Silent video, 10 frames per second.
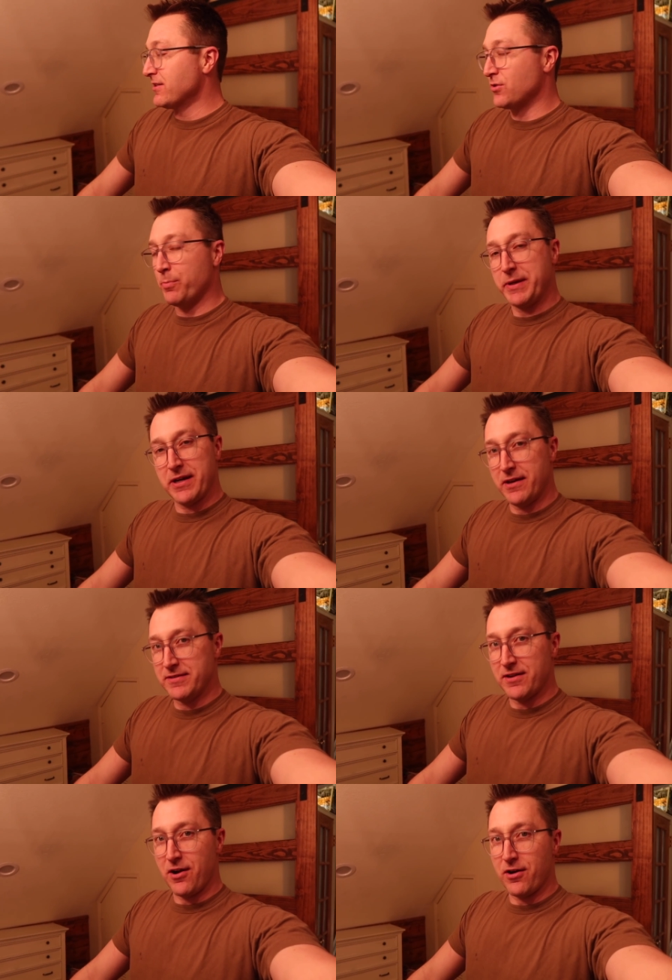so
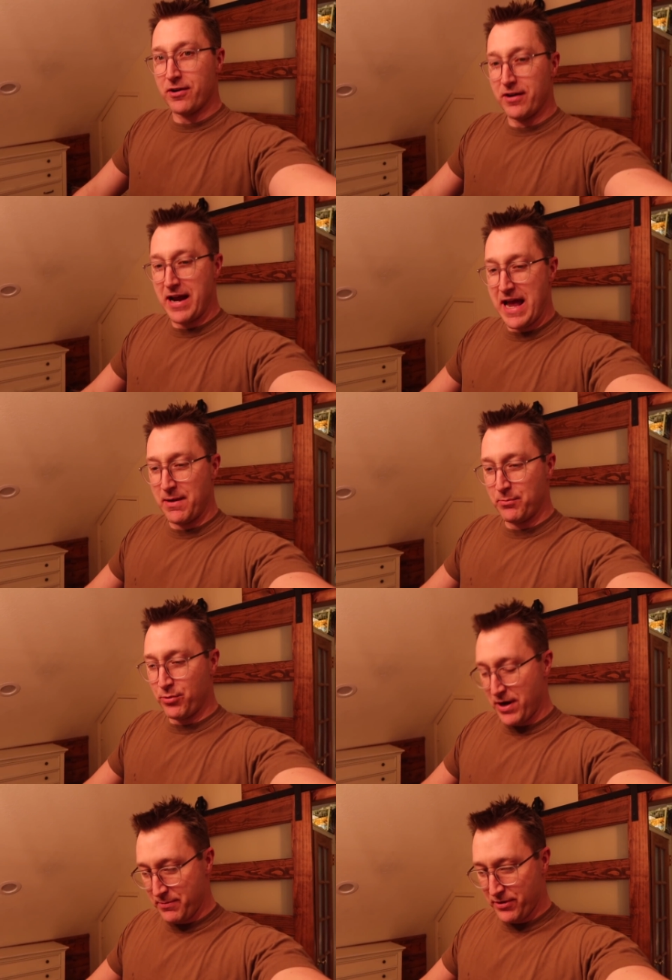because our
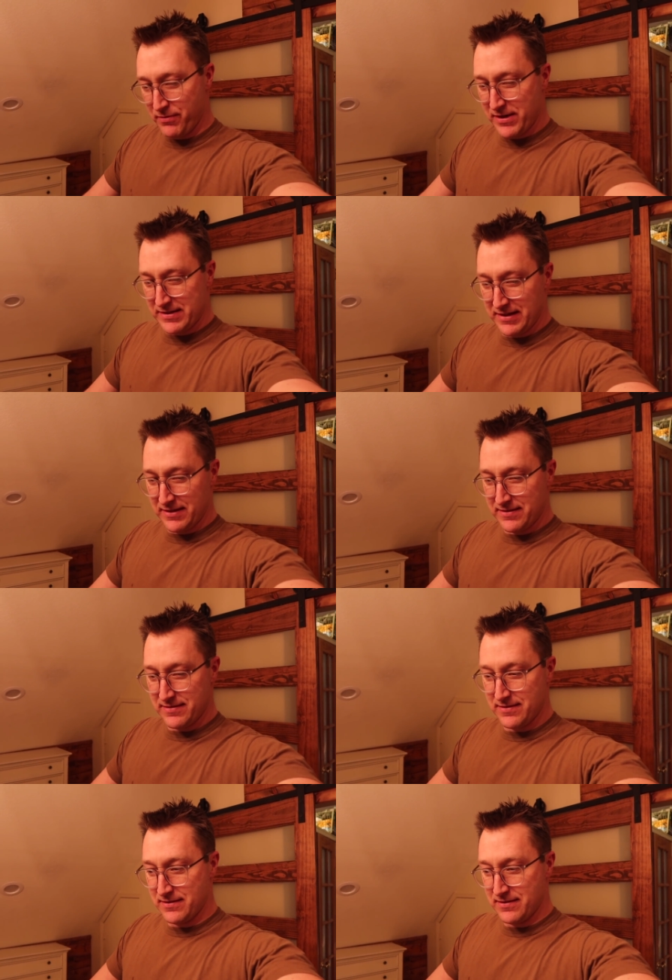primary residence